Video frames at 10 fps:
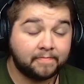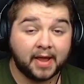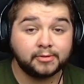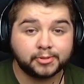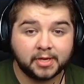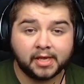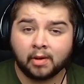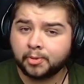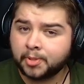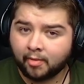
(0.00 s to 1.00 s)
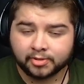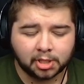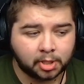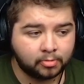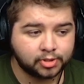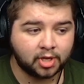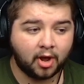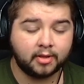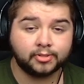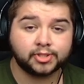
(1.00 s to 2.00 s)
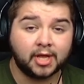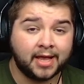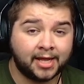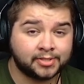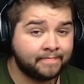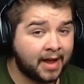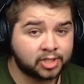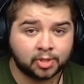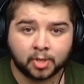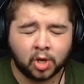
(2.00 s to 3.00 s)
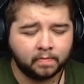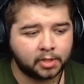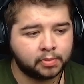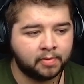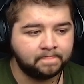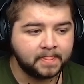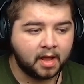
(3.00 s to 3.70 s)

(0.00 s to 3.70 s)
Benfica with no additional signings, is a massive accomplishment.